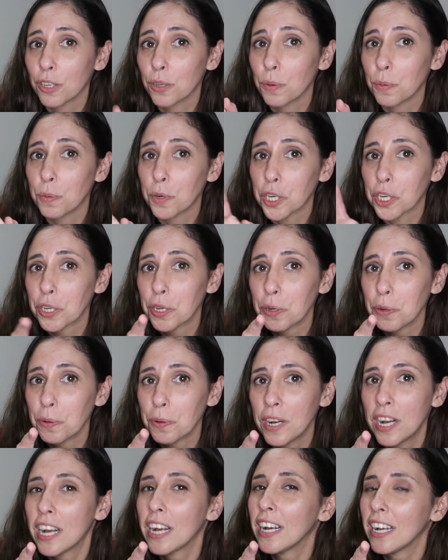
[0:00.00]
you were
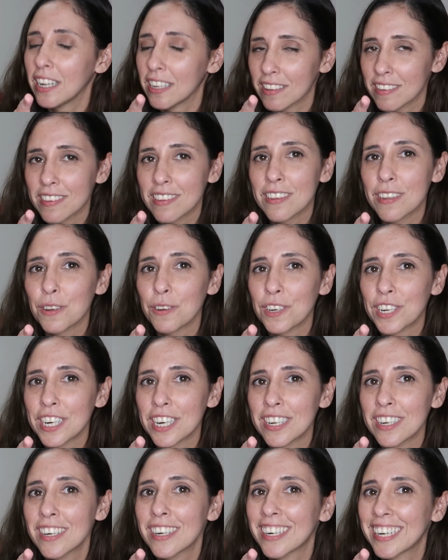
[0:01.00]
you, and see you
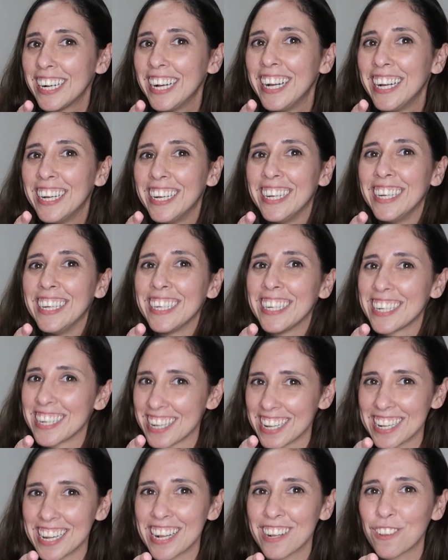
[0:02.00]
later in
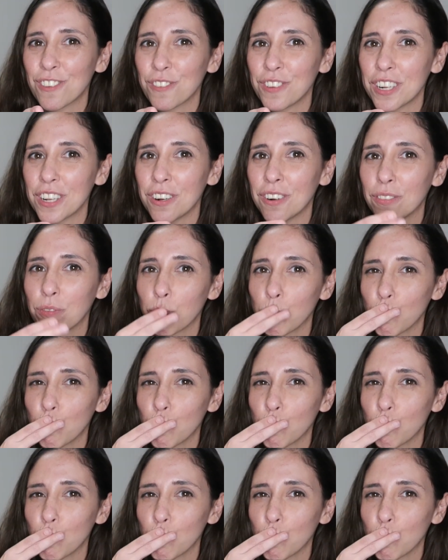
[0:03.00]
the next video.